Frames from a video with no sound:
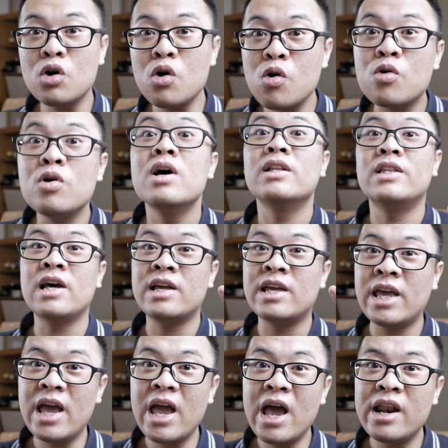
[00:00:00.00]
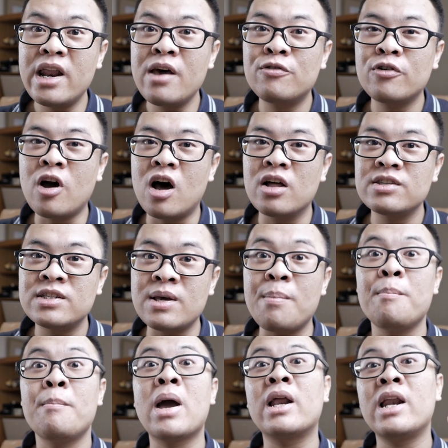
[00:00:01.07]
So, the K&F
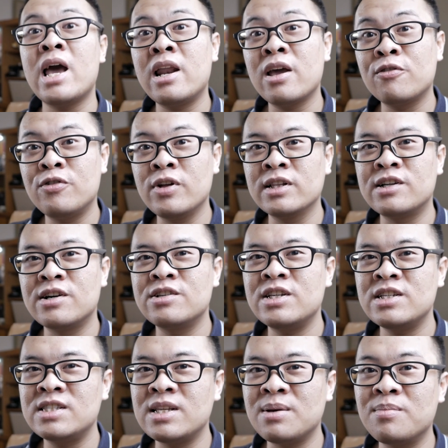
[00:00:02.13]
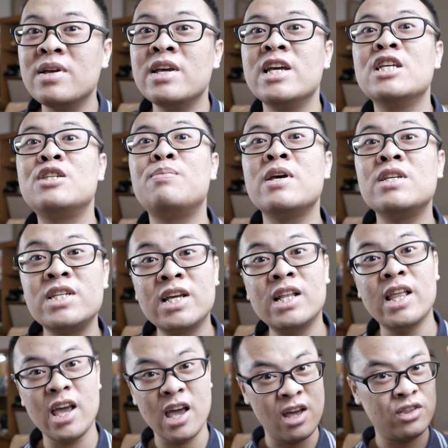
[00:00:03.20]
Concept Magnetic Filter System is
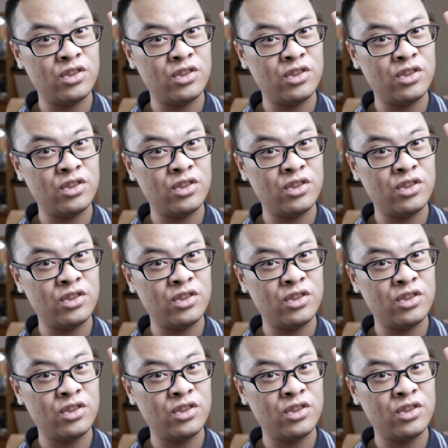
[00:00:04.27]
basically